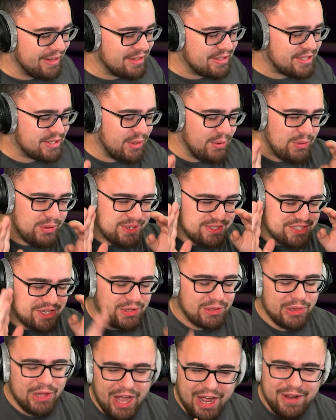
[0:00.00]
So there's a
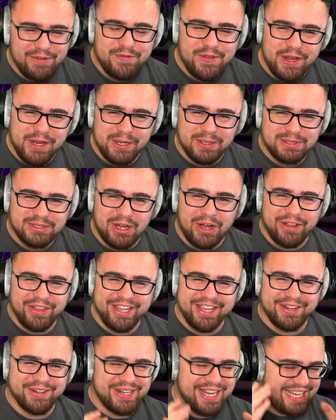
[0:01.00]
lot of videos on the
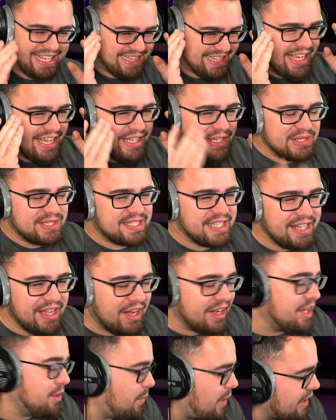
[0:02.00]
internet that you see Huggy
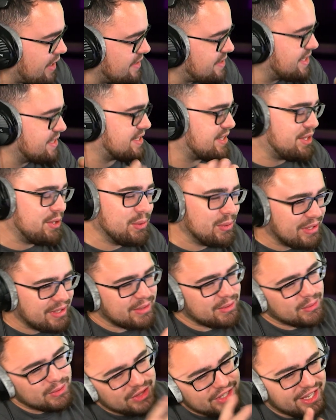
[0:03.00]
Wuggy's this cute little
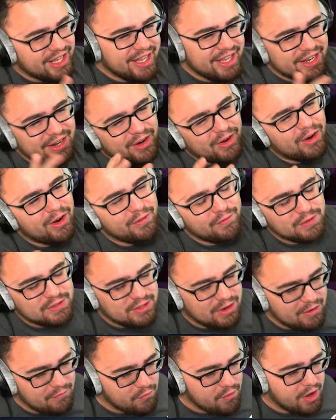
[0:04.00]
thing. Oh, I feel sorry
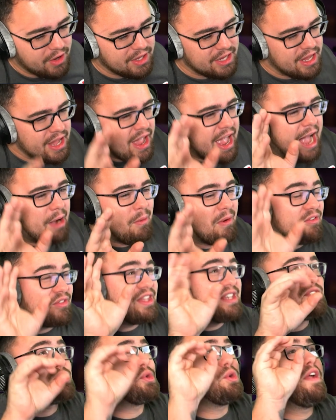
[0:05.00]
for Huggy. However,
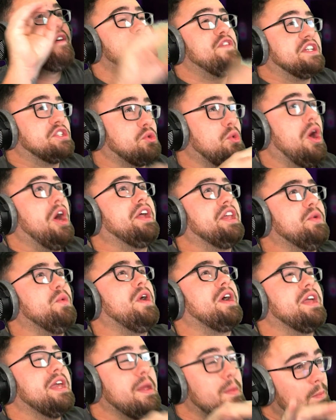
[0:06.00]
these are official Huggy
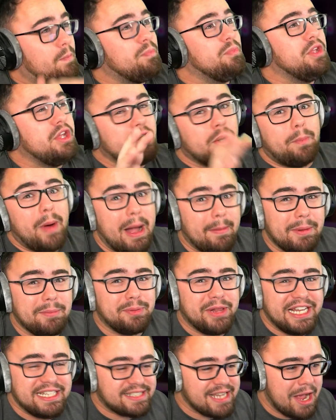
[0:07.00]
Wuggy you know, Poppy
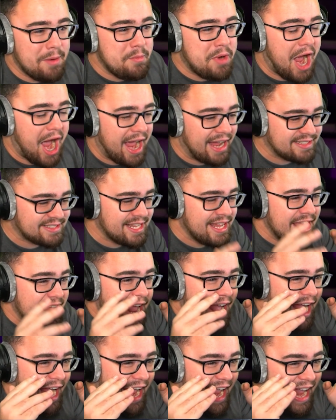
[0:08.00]
Playtime guys.
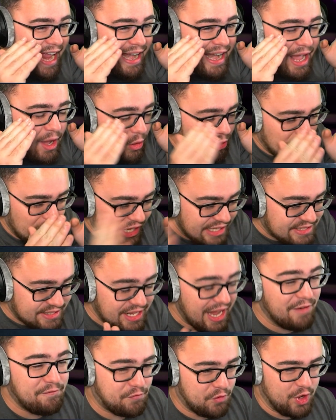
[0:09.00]
And let's
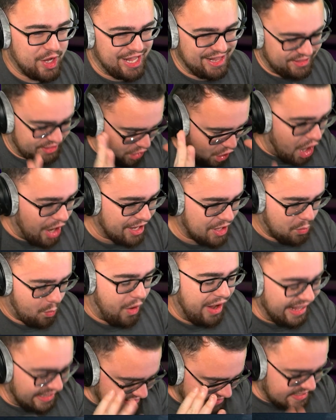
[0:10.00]
not forget that Huggy
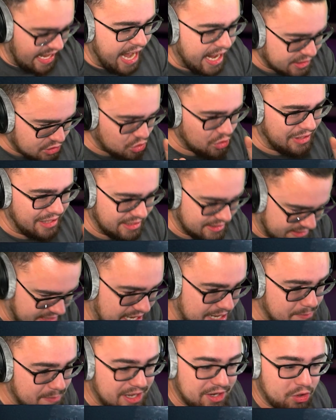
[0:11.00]
Wuggy is actually a
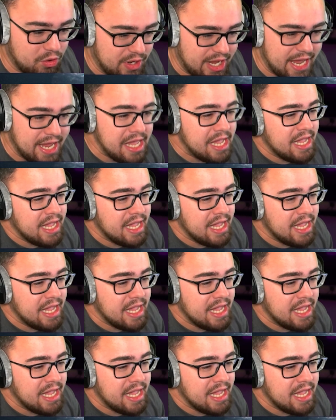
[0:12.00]
demon, okay?